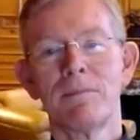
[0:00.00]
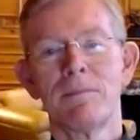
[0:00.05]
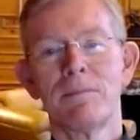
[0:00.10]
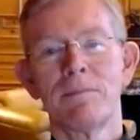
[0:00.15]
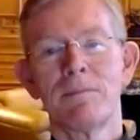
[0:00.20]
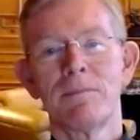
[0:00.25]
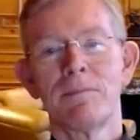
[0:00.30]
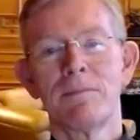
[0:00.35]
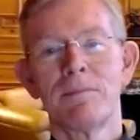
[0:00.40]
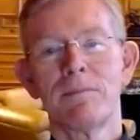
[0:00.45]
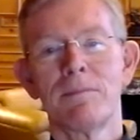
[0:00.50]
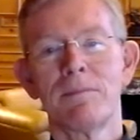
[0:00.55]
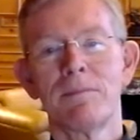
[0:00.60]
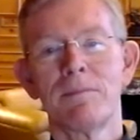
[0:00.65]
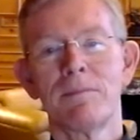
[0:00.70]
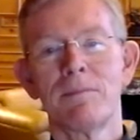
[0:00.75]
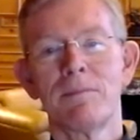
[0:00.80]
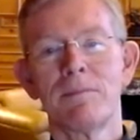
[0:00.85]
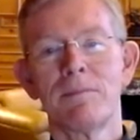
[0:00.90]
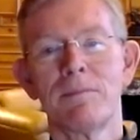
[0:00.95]

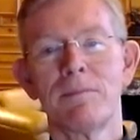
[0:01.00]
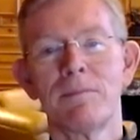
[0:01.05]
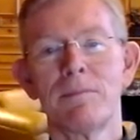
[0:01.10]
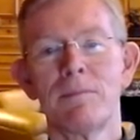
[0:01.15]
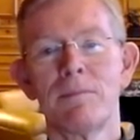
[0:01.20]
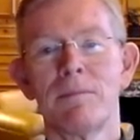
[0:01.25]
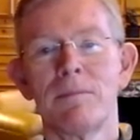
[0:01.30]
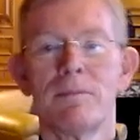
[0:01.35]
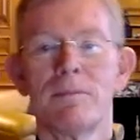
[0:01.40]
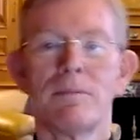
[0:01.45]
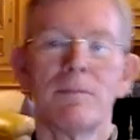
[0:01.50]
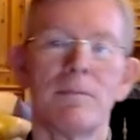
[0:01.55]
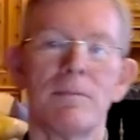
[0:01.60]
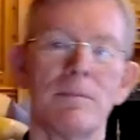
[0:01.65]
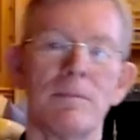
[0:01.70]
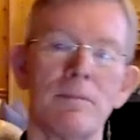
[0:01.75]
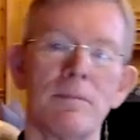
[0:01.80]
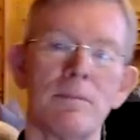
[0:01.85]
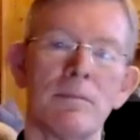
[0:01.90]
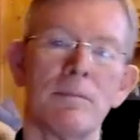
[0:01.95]

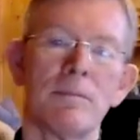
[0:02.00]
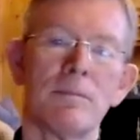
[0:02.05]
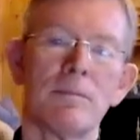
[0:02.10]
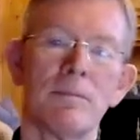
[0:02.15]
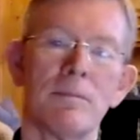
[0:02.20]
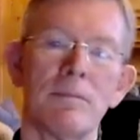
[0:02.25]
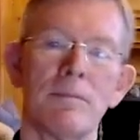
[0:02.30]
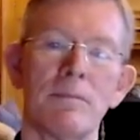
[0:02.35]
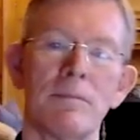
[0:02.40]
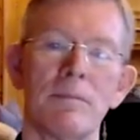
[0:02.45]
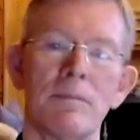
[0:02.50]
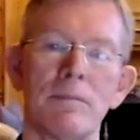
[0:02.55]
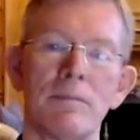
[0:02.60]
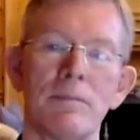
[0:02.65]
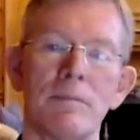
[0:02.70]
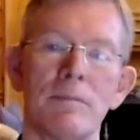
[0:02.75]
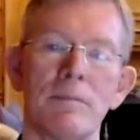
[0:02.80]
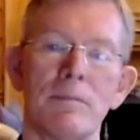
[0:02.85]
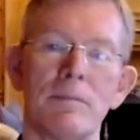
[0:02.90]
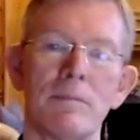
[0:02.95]

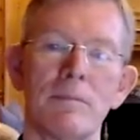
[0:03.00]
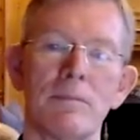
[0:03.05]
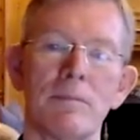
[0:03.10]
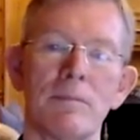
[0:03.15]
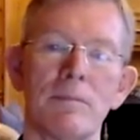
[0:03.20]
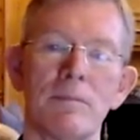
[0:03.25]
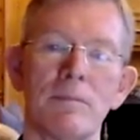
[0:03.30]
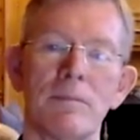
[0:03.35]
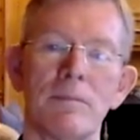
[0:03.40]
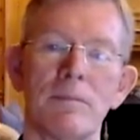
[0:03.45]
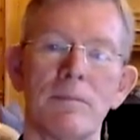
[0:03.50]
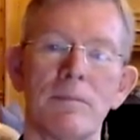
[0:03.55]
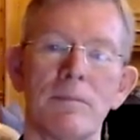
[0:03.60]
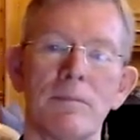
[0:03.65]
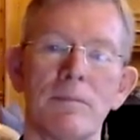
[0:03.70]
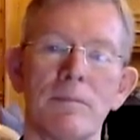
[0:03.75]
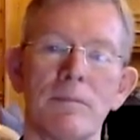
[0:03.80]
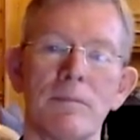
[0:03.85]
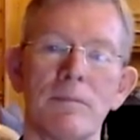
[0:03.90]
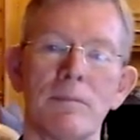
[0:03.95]

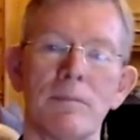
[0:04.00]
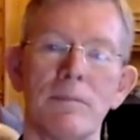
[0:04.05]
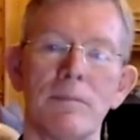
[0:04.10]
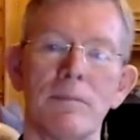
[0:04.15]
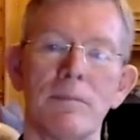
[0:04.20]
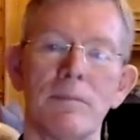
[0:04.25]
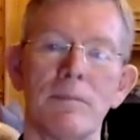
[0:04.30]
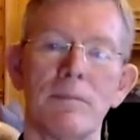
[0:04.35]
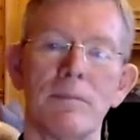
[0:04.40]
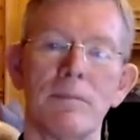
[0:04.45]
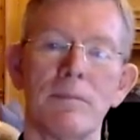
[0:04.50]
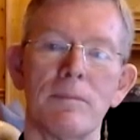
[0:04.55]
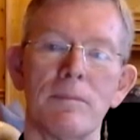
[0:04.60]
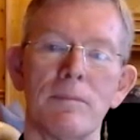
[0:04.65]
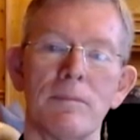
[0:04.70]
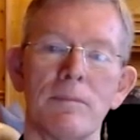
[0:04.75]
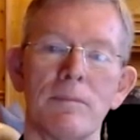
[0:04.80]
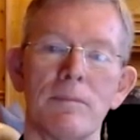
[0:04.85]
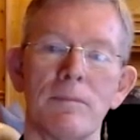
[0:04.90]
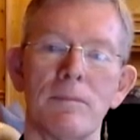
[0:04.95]

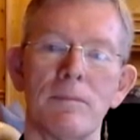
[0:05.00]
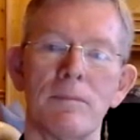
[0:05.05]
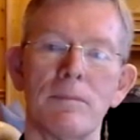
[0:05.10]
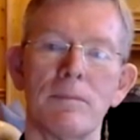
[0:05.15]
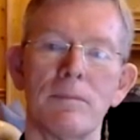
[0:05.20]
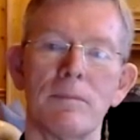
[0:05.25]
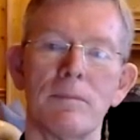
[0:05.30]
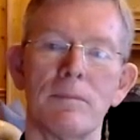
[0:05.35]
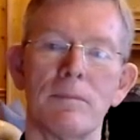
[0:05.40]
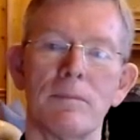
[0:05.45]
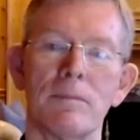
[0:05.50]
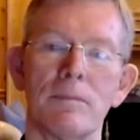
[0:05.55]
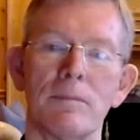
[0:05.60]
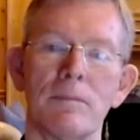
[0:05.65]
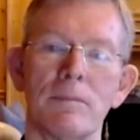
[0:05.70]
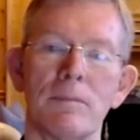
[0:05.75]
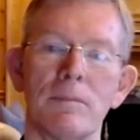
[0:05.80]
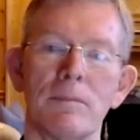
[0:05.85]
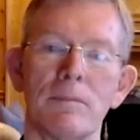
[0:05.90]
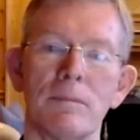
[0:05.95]

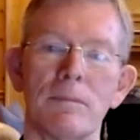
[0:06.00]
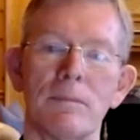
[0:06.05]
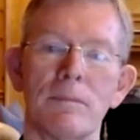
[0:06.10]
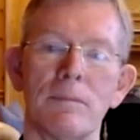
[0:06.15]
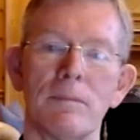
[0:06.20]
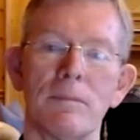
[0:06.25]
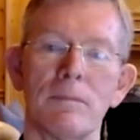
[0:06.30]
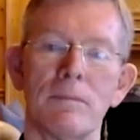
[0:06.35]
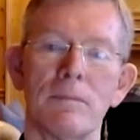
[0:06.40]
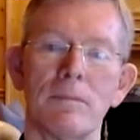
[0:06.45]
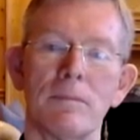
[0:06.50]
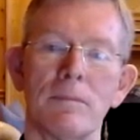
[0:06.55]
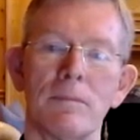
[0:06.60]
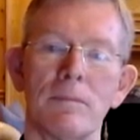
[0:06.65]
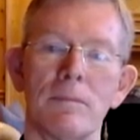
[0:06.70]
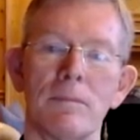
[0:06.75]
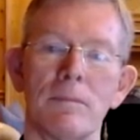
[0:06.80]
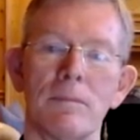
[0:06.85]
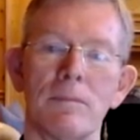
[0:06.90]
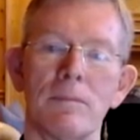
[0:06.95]

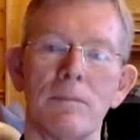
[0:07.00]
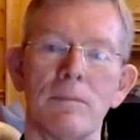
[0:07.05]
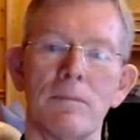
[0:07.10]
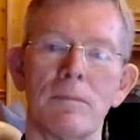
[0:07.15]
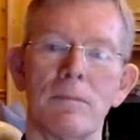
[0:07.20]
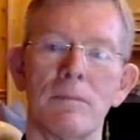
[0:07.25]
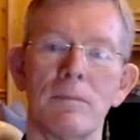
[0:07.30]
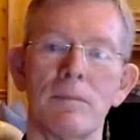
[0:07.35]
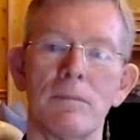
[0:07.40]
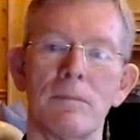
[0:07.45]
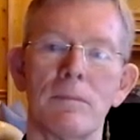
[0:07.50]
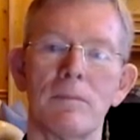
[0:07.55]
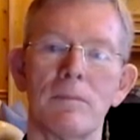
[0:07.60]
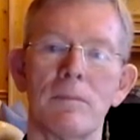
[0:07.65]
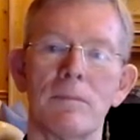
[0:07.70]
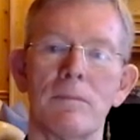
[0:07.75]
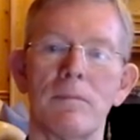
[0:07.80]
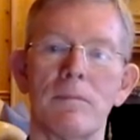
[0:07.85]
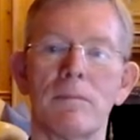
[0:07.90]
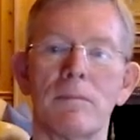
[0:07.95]
(silent)